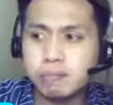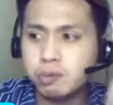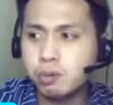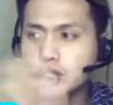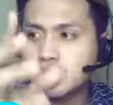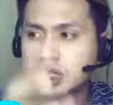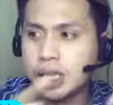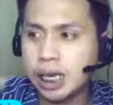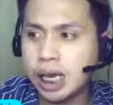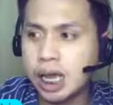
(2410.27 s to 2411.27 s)
which
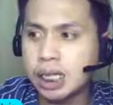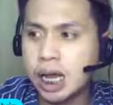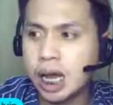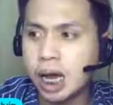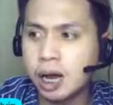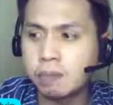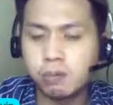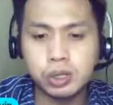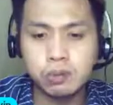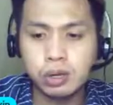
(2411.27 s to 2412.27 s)
they can
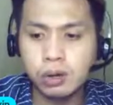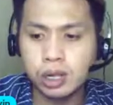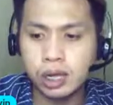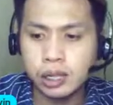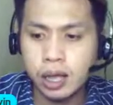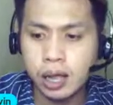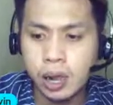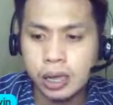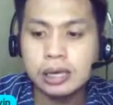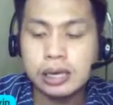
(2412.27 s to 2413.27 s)
what do we call it,
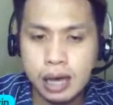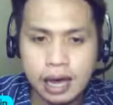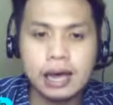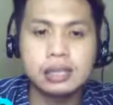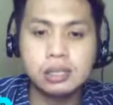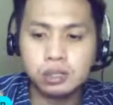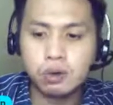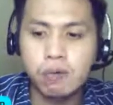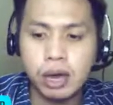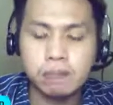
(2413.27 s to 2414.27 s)
yeah, that's
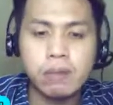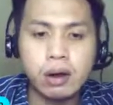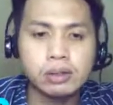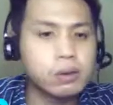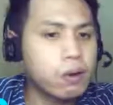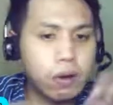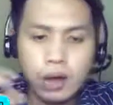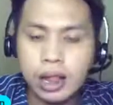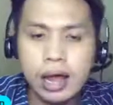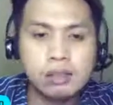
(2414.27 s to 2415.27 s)
correct, Mark, there are
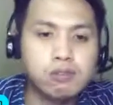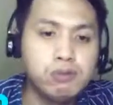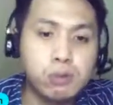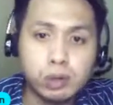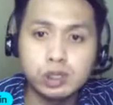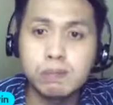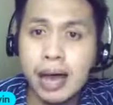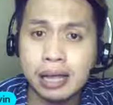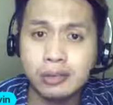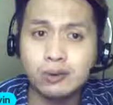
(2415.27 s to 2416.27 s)
a lot of noise
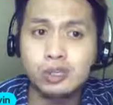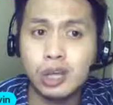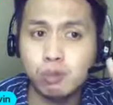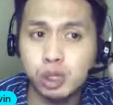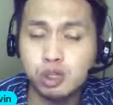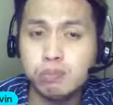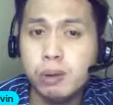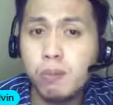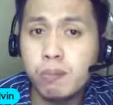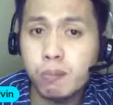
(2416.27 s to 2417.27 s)
barriers and we should be
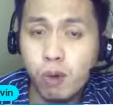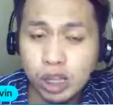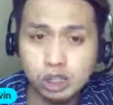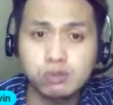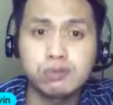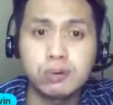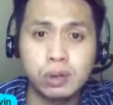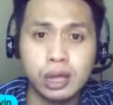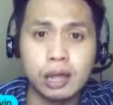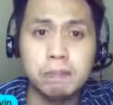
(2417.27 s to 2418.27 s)

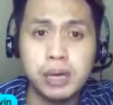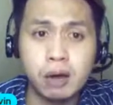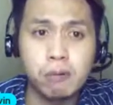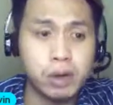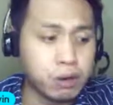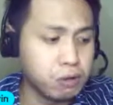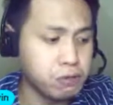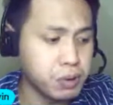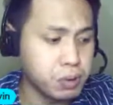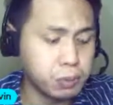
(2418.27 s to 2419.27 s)
watchful and be aware
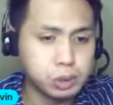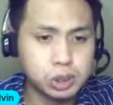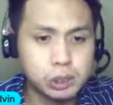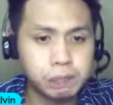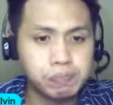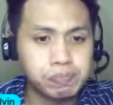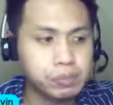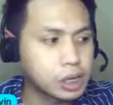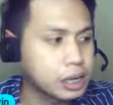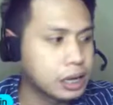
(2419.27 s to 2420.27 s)
of those.
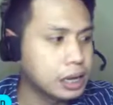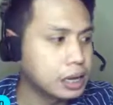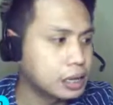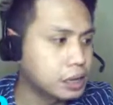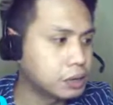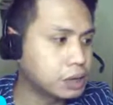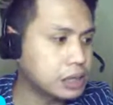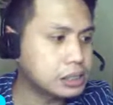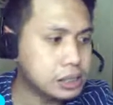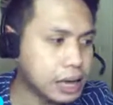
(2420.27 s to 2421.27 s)
Okay,
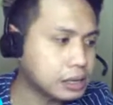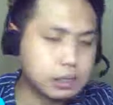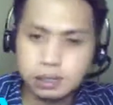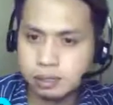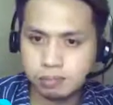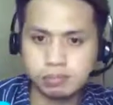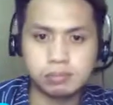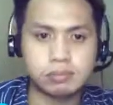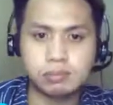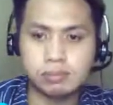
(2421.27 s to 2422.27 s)
just like
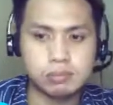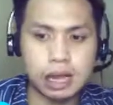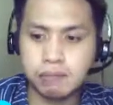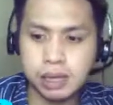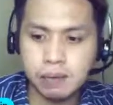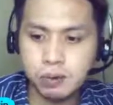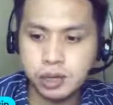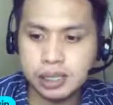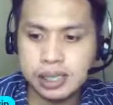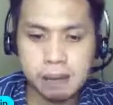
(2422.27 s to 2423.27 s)
I'll be giving you
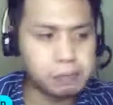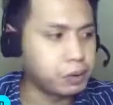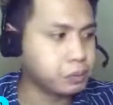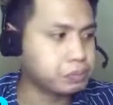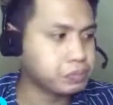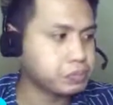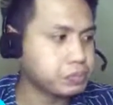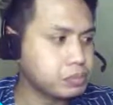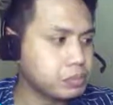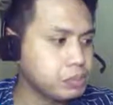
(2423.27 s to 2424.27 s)
an example.
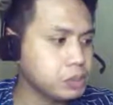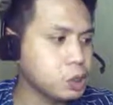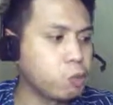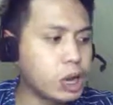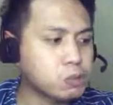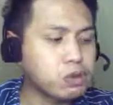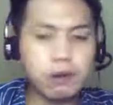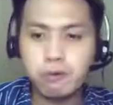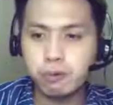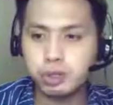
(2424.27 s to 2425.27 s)
What we
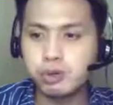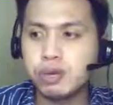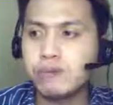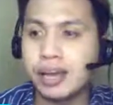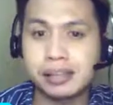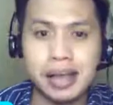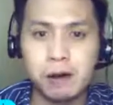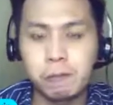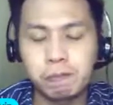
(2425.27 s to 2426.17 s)
are doing right now,